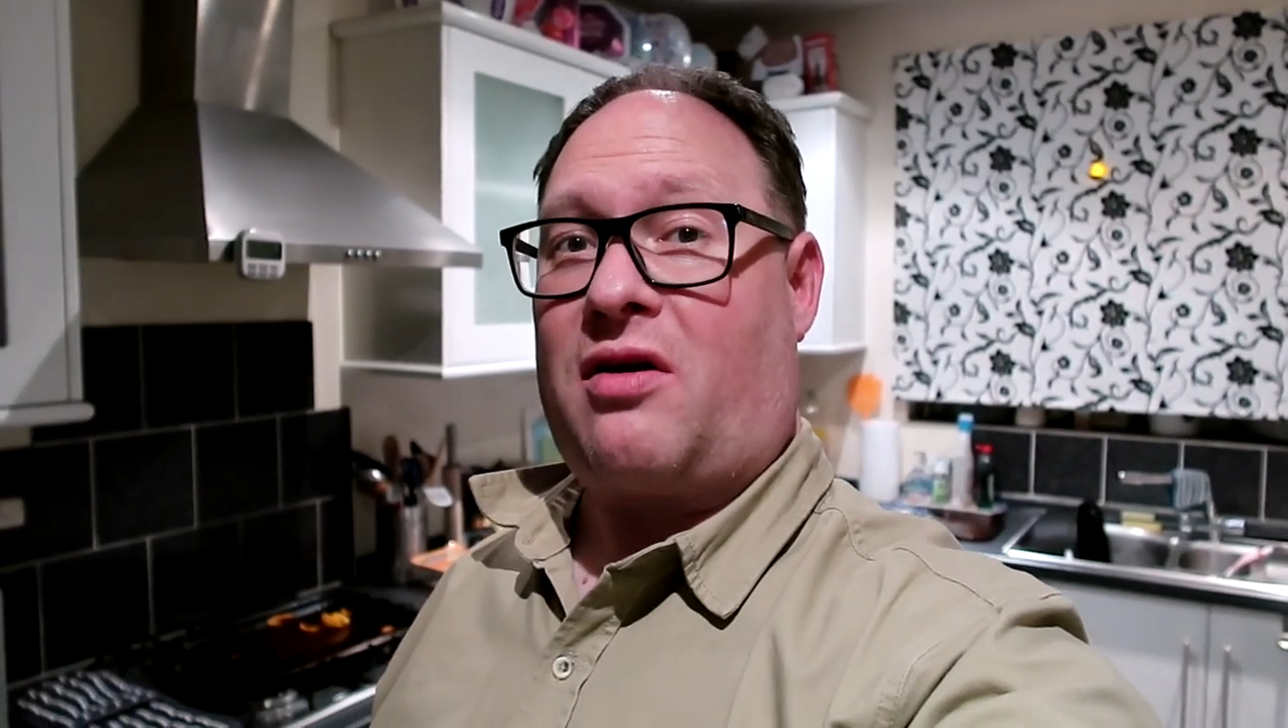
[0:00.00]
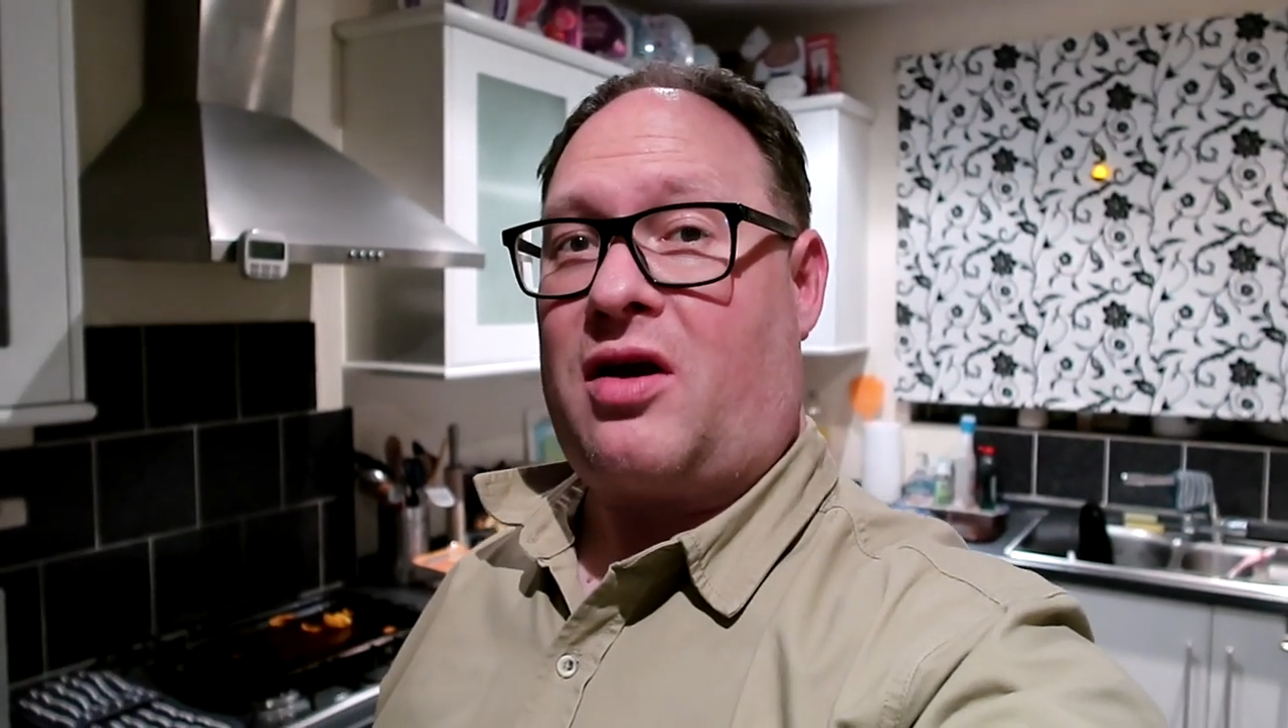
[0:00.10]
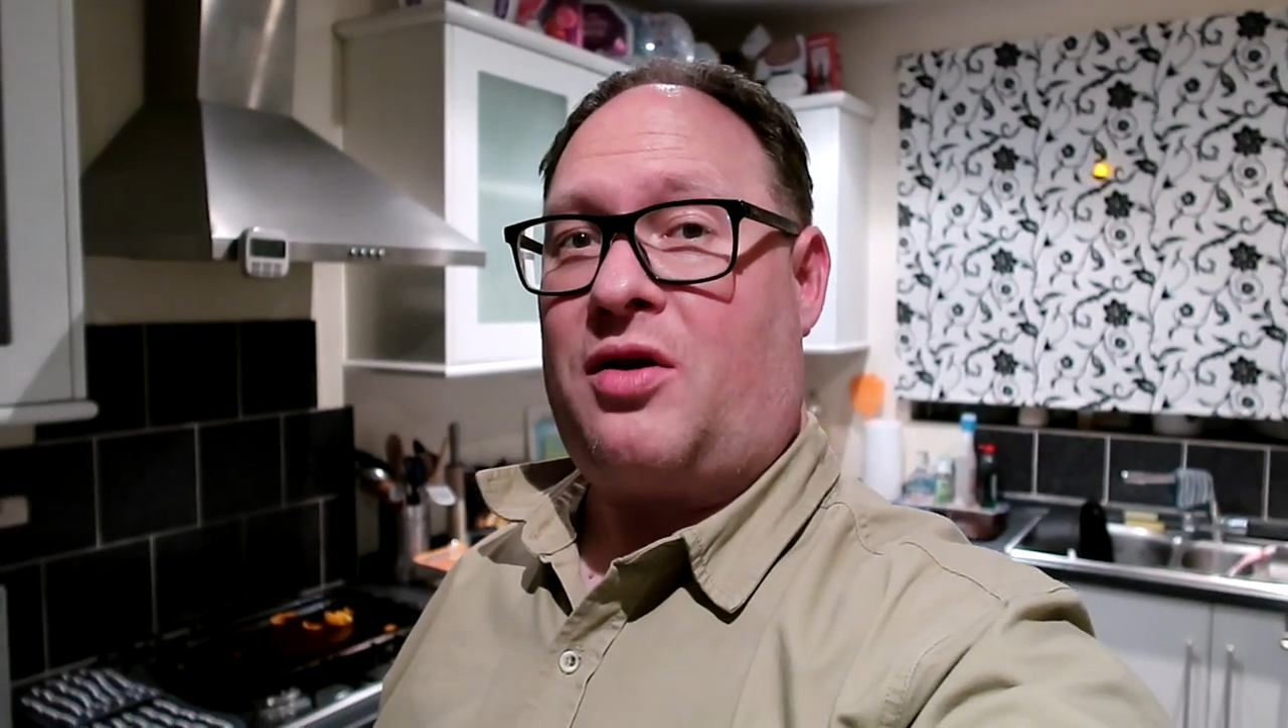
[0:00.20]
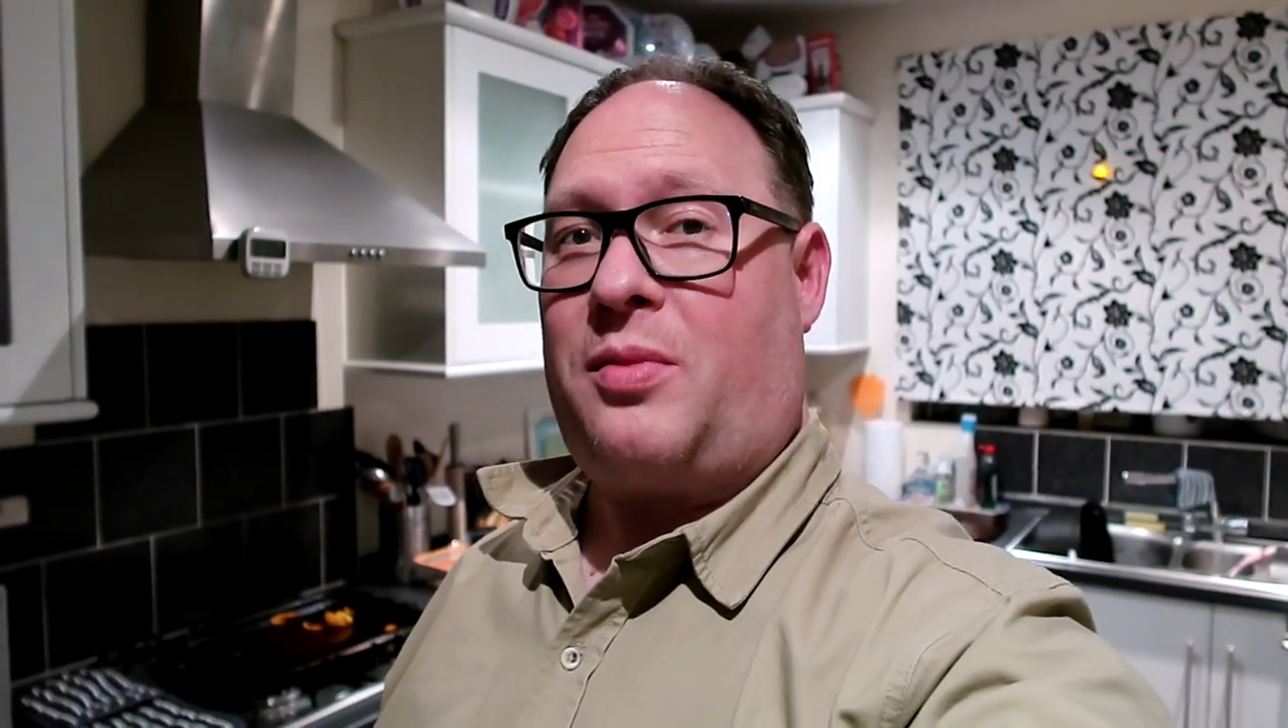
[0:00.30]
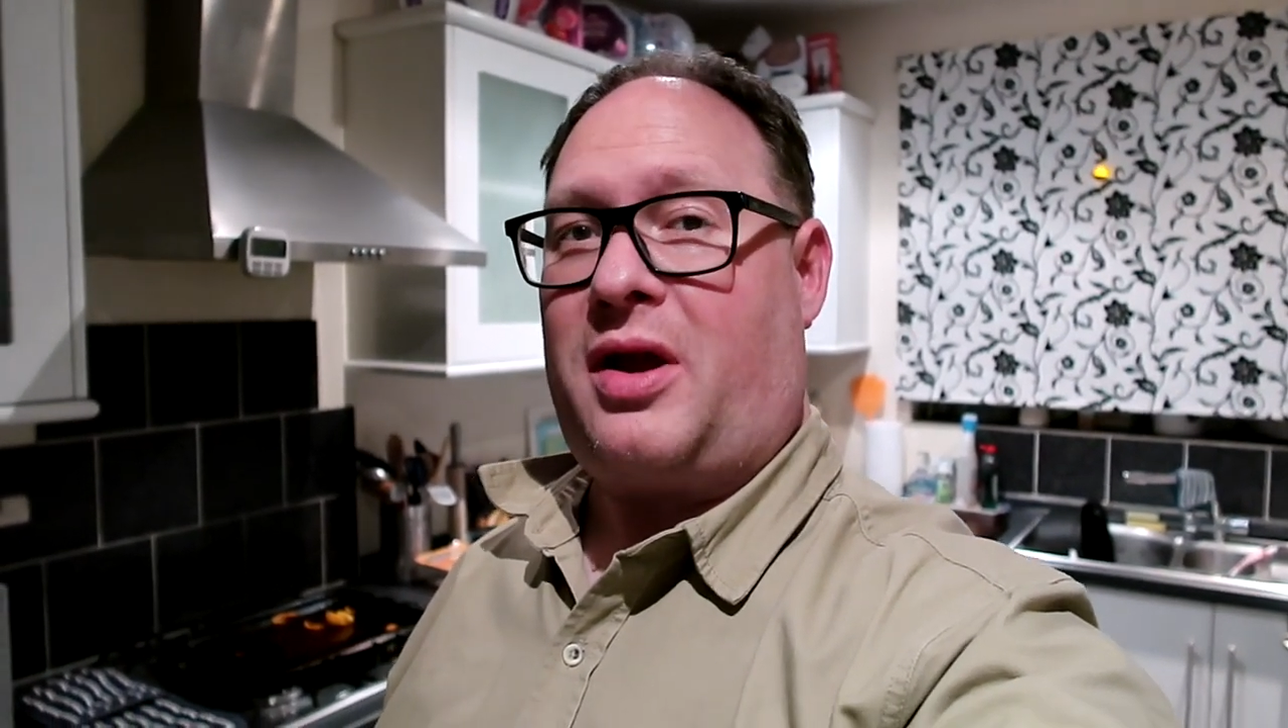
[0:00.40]
are
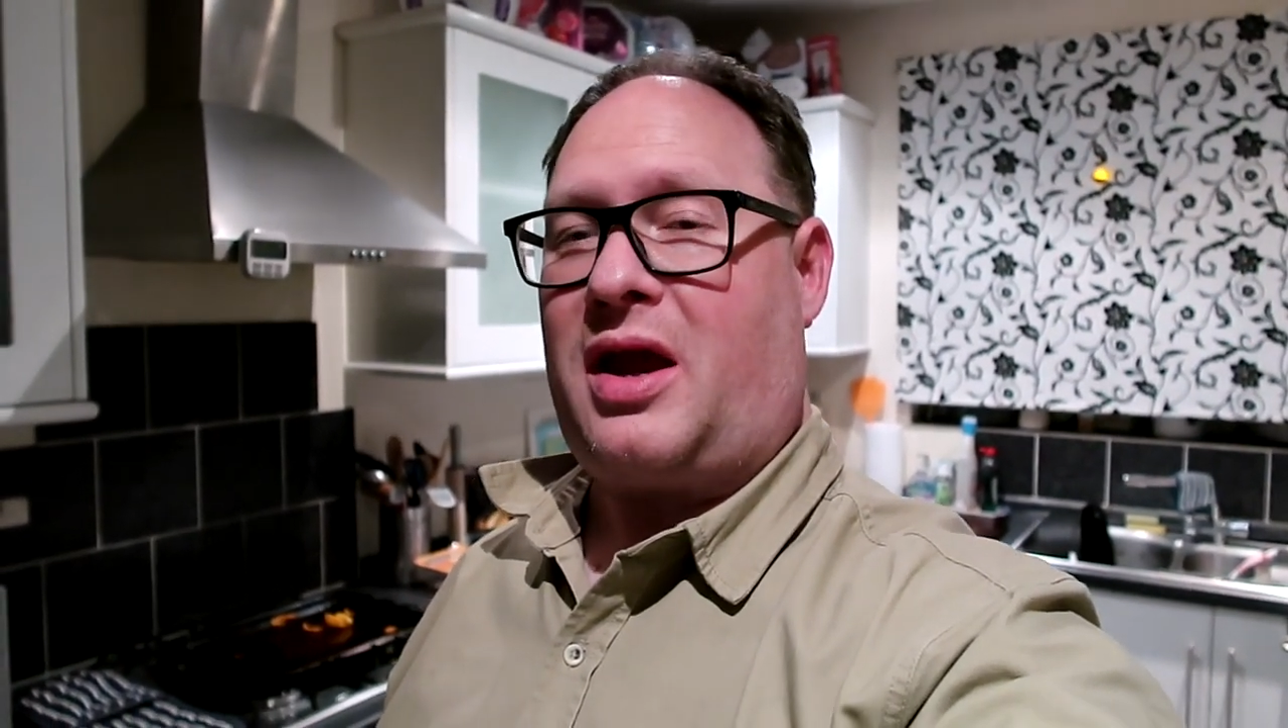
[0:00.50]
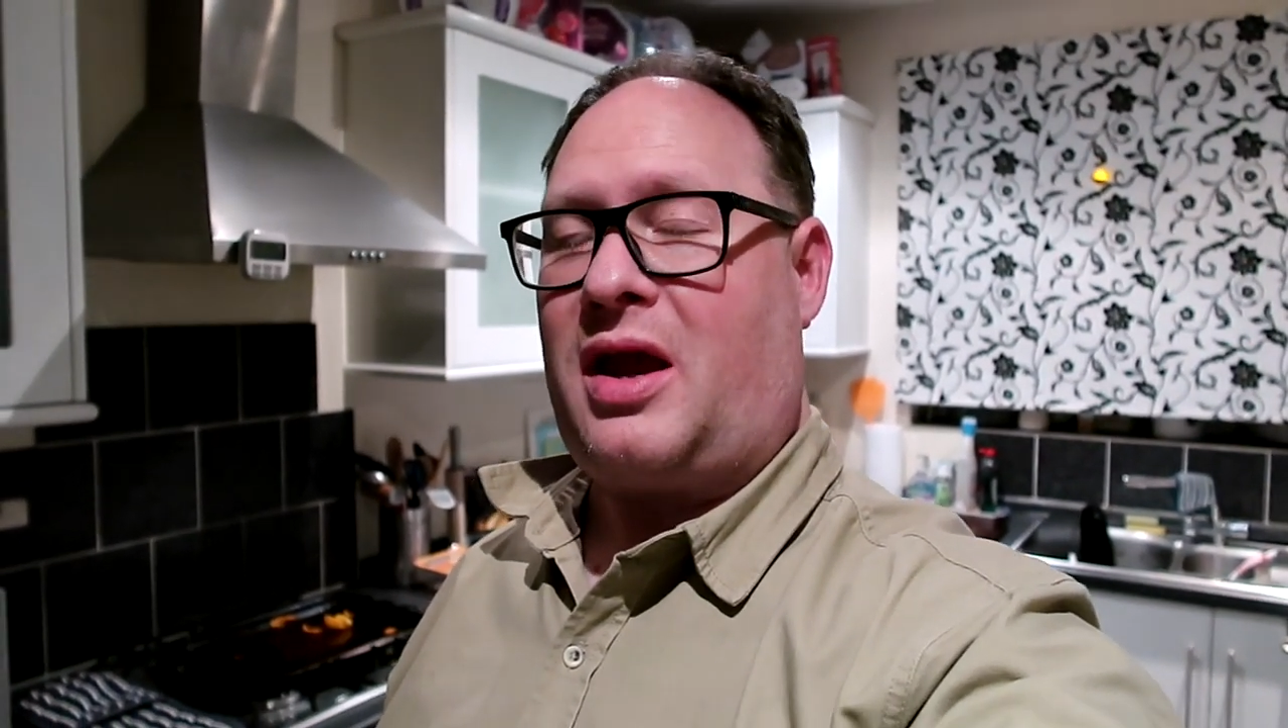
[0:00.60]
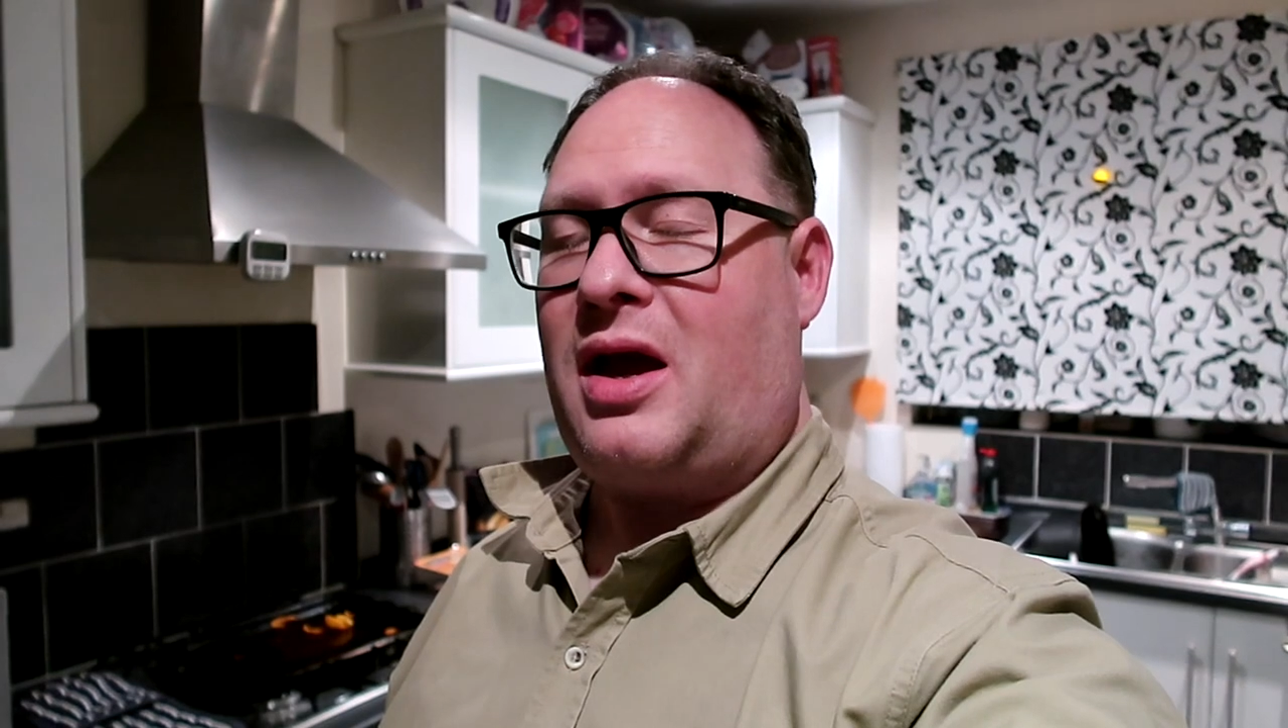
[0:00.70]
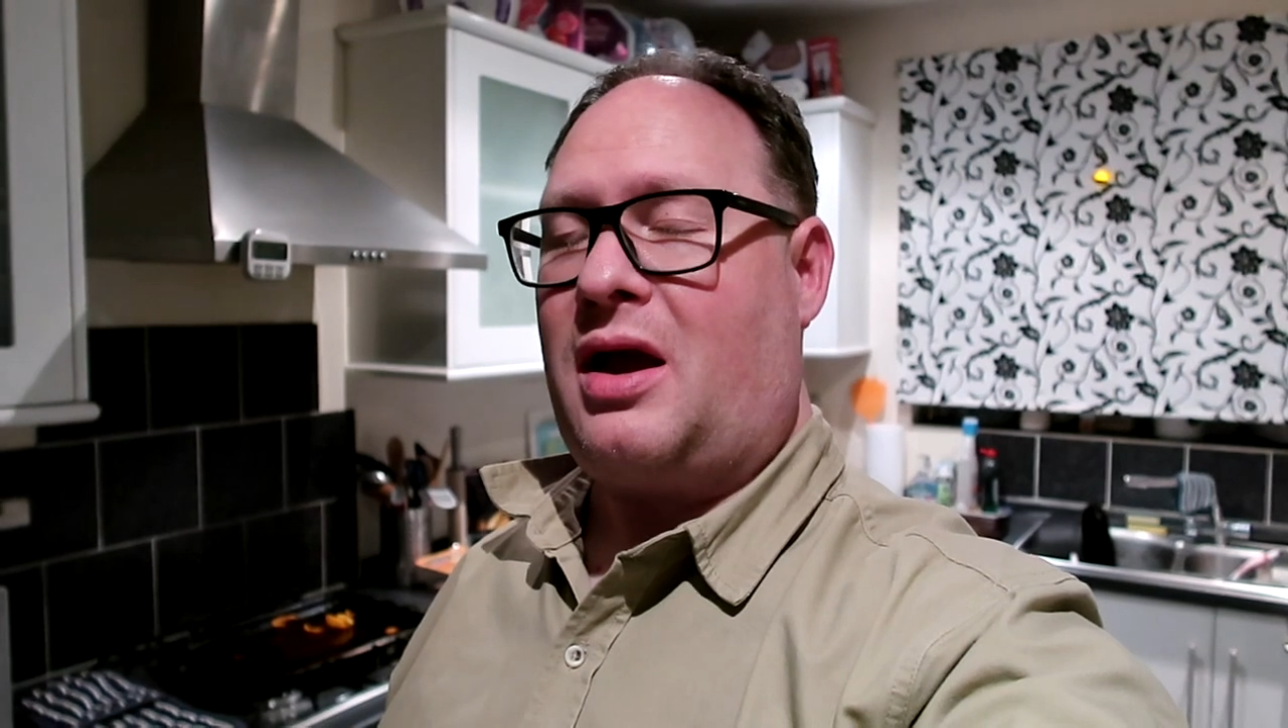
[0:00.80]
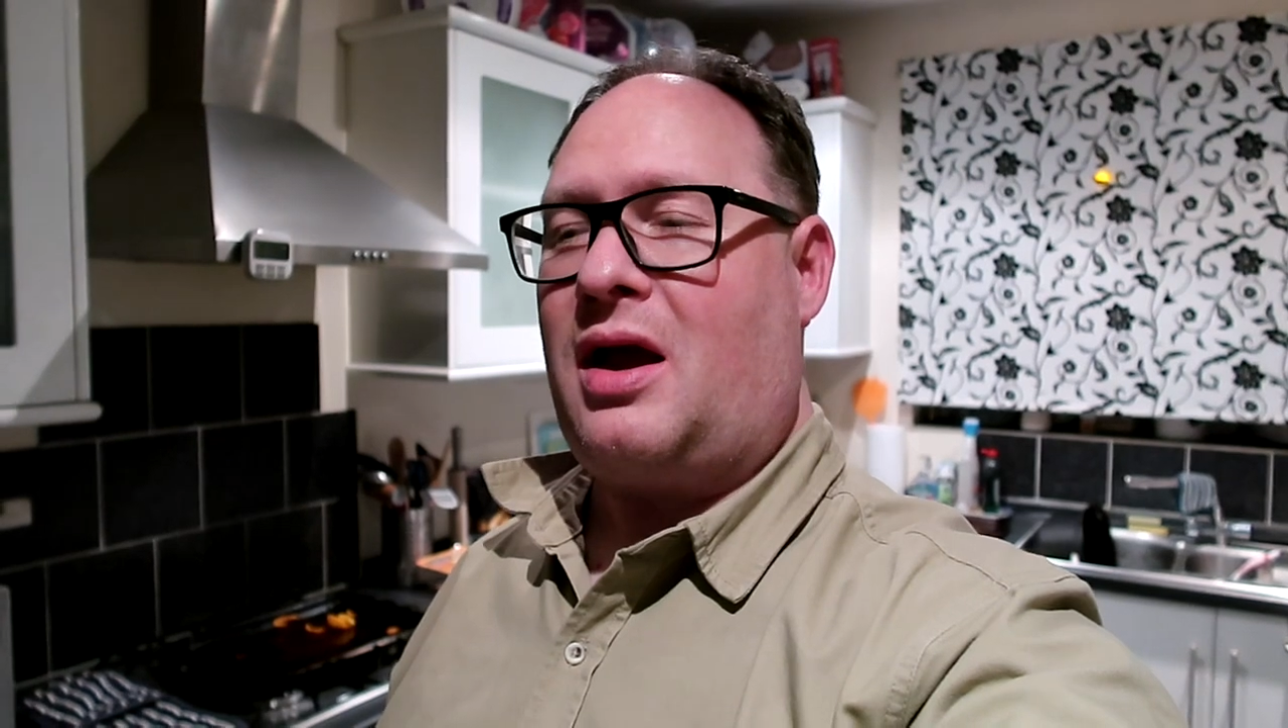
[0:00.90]
going to be,